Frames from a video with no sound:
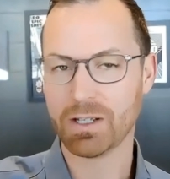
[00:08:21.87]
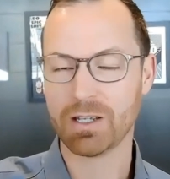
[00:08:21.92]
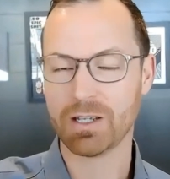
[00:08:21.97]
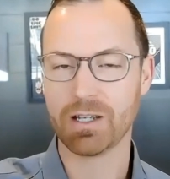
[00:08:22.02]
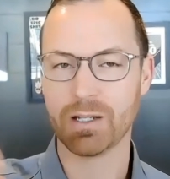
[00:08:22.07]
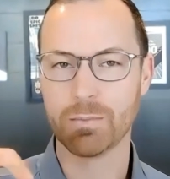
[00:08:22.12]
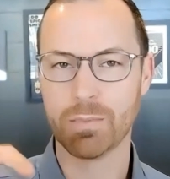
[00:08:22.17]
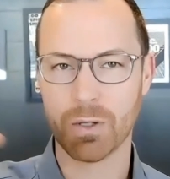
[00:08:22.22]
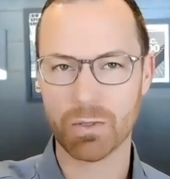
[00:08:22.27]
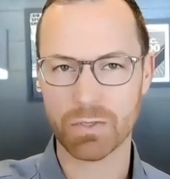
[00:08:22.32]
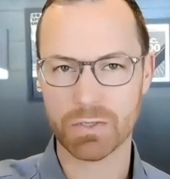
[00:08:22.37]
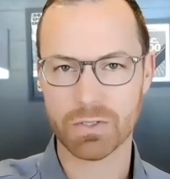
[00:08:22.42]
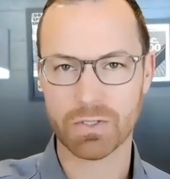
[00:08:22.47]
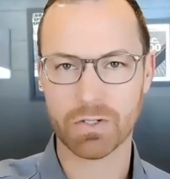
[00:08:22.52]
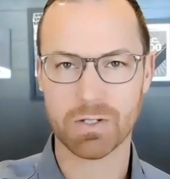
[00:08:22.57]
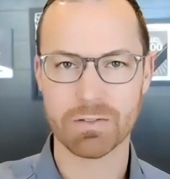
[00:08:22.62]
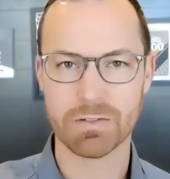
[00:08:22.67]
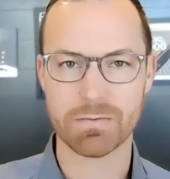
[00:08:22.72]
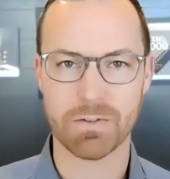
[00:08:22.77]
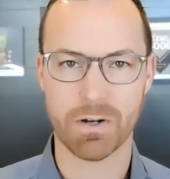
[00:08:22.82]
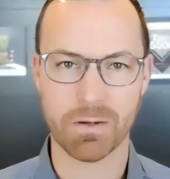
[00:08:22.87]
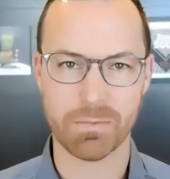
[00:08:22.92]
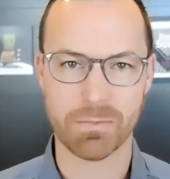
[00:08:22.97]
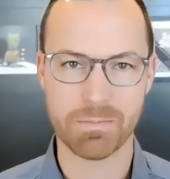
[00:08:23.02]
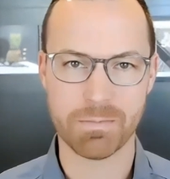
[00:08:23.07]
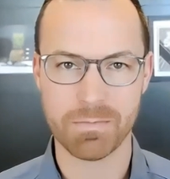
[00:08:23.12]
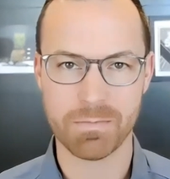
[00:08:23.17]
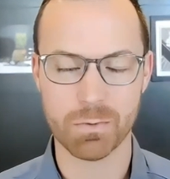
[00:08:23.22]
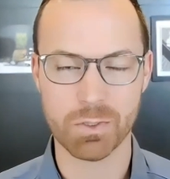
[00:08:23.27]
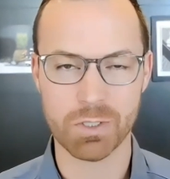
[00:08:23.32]
and post it on the farm
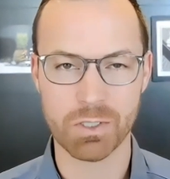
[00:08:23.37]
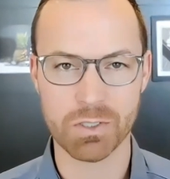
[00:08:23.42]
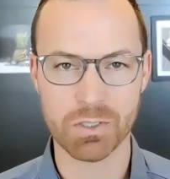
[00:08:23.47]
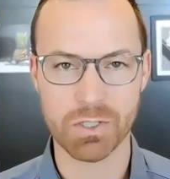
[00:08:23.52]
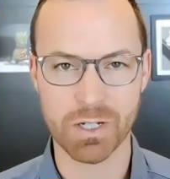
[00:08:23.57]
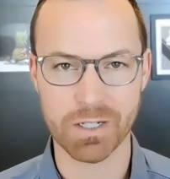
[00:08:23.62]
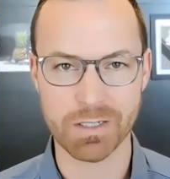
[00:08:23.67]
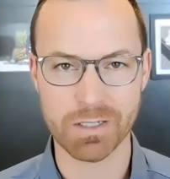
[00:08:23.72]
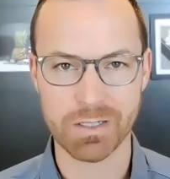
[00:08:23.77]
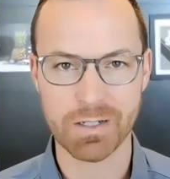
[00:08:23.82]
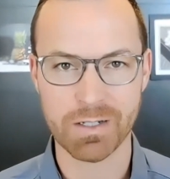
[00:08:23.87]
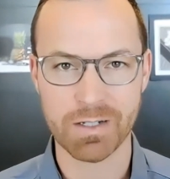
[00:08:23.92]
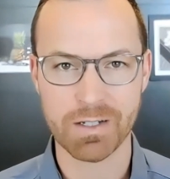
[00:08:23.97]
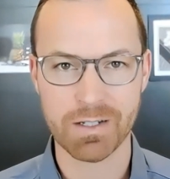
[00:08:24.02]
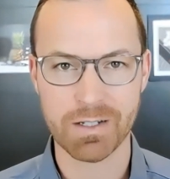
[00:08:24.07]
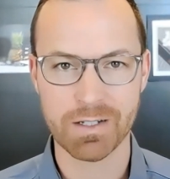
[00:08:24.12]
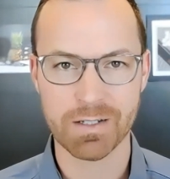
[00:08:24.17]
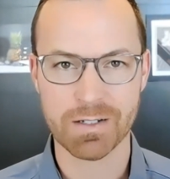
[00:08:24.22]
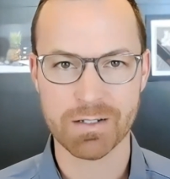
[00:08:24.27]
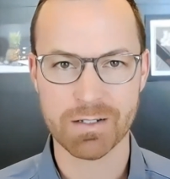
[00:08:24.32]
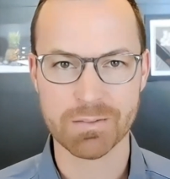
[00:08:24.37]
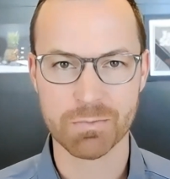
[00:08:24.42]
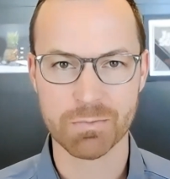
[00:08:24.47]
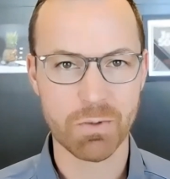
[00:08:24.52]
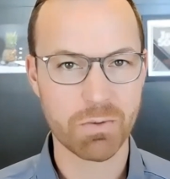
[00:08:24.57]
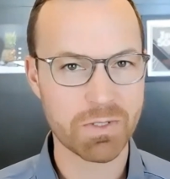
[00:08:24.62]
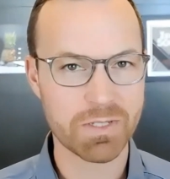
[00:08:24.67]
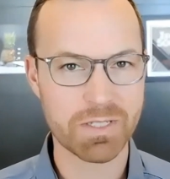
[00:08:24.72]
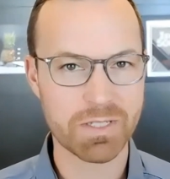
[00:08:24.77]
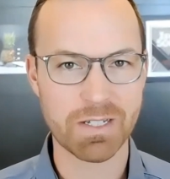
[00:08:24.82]
when you're done. Because we
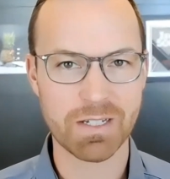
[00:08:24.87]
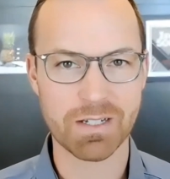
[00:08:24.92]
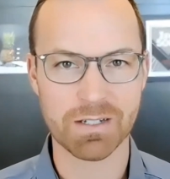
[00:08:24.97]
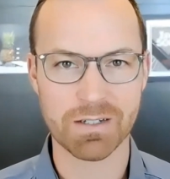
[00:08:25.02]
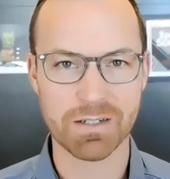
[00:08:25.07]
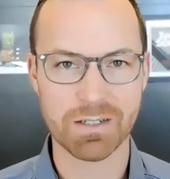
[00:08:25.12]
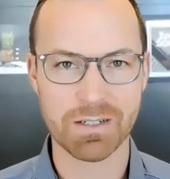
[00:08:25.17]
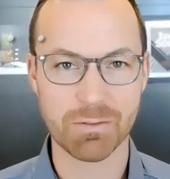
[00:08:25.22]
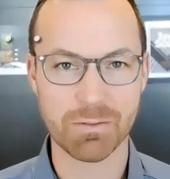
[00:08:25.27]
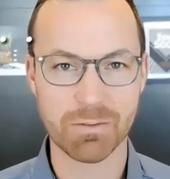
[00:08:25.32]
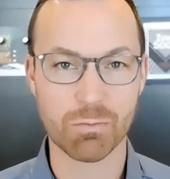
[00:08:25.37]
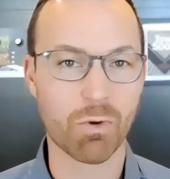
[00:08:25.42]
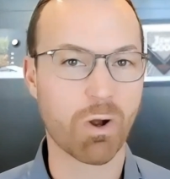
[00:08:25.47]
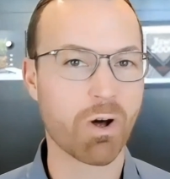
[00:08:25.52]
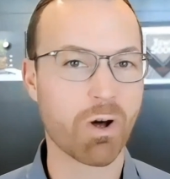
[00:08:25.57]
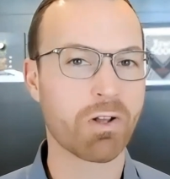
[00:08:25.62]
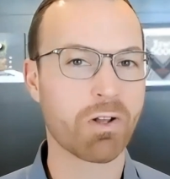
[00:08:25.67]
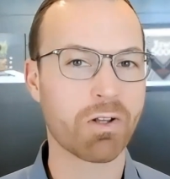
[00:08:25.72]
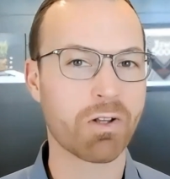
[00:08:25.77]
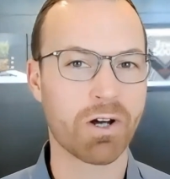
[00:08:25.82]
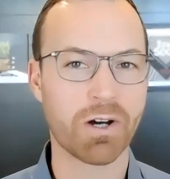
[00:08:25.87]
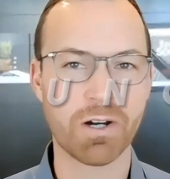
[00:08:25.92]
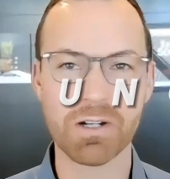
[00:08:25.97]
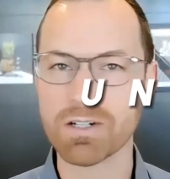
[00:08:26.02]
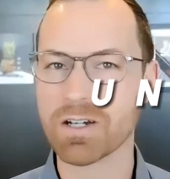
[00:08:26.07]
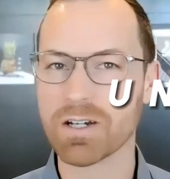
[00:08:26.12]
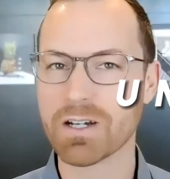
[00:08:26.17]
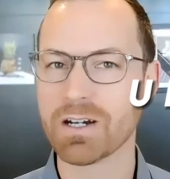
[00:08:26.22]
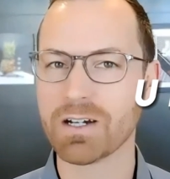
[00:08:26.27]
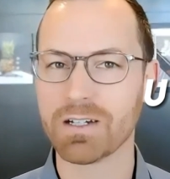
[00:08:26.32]
want to see it raw,
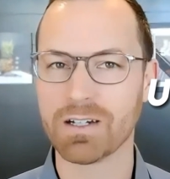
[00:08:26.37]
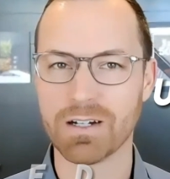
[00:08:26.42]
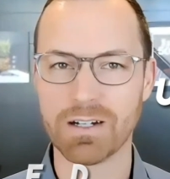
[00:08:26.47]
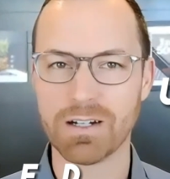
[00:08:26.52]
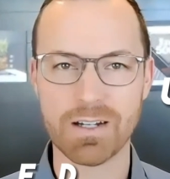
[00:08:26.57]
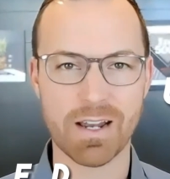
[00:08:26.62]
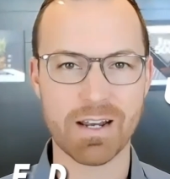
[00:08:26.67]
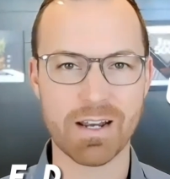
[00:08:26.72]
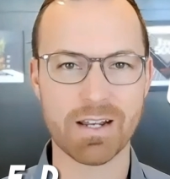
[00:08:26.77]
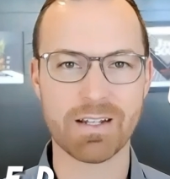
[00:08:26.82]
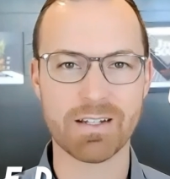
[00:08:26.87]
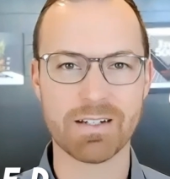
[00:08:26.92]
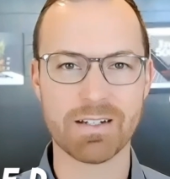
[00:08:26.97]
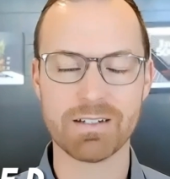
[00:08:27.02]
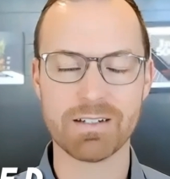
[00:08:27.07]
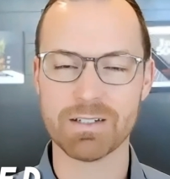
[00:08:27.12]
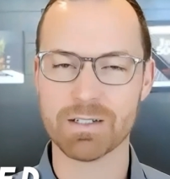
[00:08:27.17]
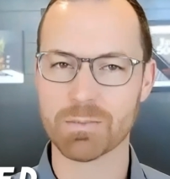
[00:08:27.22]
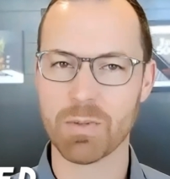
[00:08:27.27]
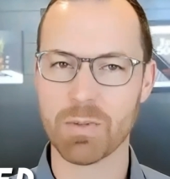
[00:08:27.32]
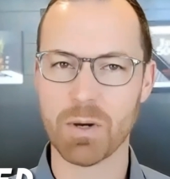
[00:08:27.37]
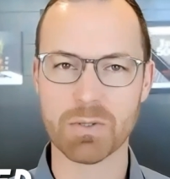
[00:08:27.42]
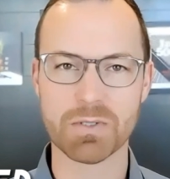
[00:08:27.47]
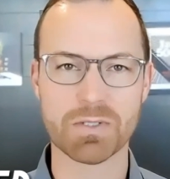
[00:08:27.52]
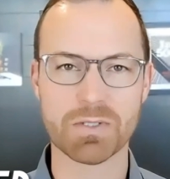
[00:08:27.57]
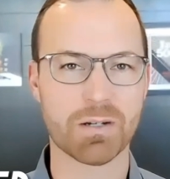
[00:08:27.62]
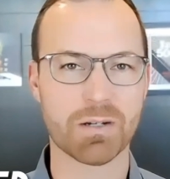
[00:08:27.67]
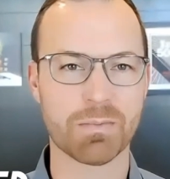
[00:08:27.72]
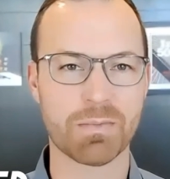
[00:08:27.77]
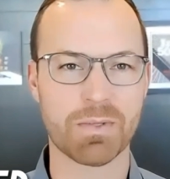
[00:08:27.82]
uncut, unedited. Just
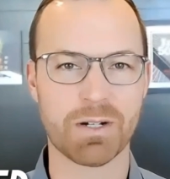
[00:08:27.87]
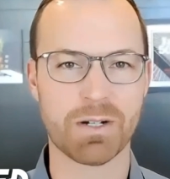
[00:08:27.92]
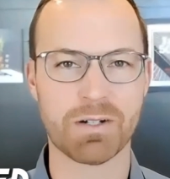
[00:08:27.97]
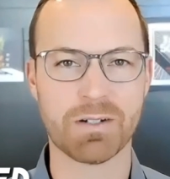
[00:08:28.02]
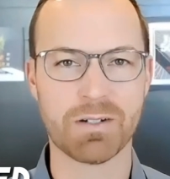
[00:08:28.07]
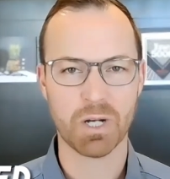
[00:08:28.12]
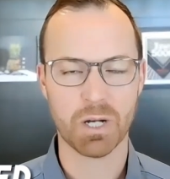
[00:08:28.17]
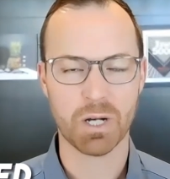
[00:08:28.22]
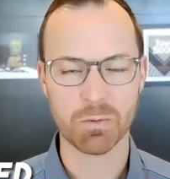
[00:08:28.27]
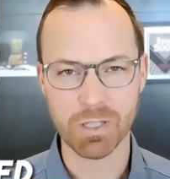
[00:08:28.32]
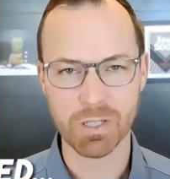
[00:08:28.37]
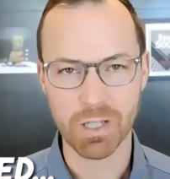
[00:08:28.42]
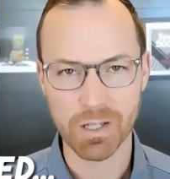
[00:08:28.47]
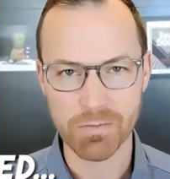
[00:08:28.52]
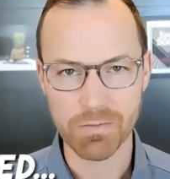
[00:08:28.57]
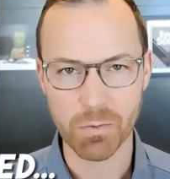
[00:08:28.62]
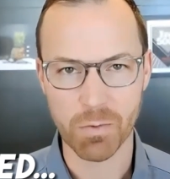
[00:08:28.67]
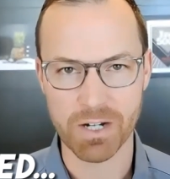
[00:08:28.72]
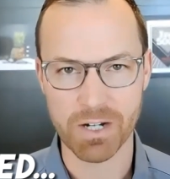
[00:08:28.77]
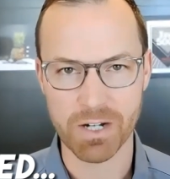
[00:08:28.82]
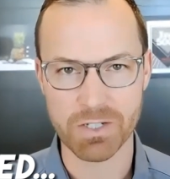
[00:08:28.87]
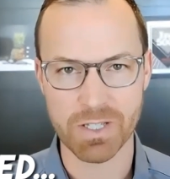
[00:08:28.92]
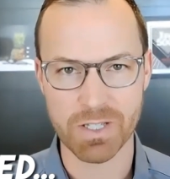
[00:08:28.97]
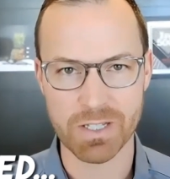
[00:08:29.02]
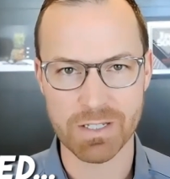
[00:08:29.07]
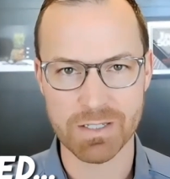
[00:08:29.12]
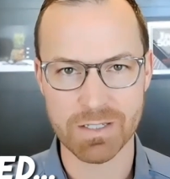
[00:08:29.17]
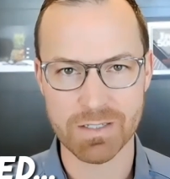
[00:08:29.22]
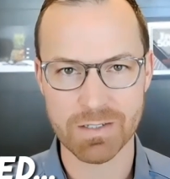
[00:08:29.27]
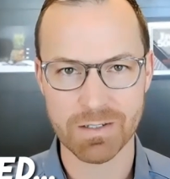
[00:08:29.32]
post it up there. I would love to watch
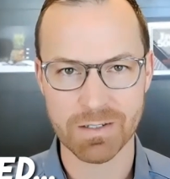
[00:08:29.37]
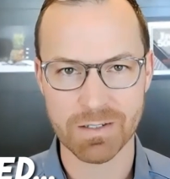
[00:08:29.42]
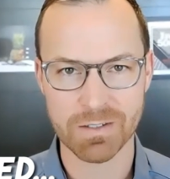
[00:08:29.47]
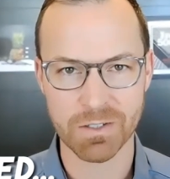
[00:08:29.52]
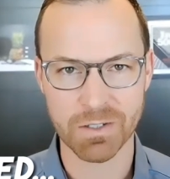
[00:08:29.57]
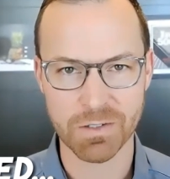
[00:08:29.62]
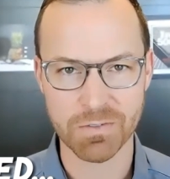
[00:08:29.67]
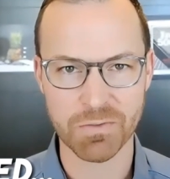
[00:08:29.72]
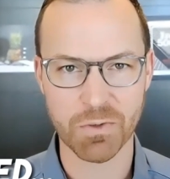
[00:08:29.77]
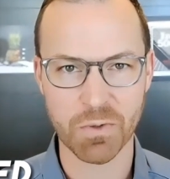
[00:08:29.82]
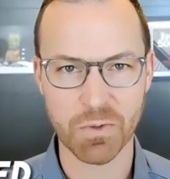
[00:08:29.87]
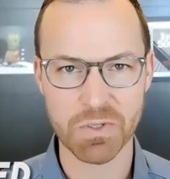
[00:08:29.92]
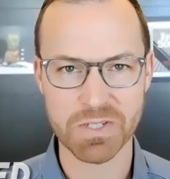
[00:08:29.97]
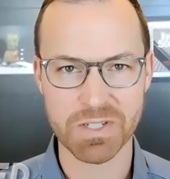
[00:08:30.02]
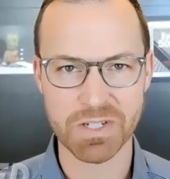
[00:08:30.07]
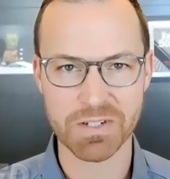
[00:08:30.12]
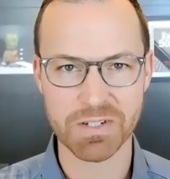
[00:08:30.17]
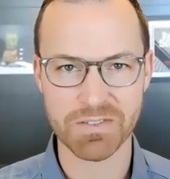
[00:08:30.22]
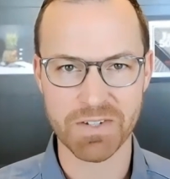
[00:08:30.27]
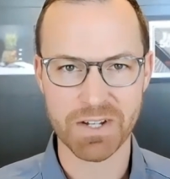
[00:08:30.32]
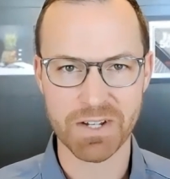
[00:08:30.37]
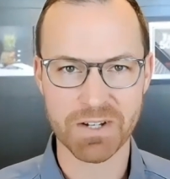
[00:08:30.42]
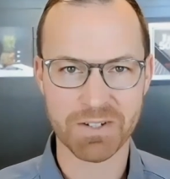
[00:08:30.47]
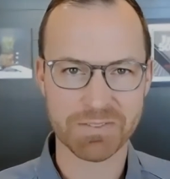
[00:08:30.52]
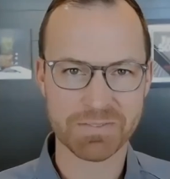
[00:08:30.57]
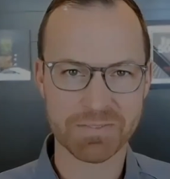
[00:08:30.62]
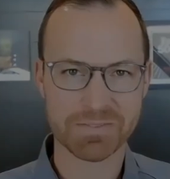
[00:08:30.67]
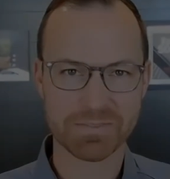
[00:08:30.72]
these. Looking forward to seeing your video.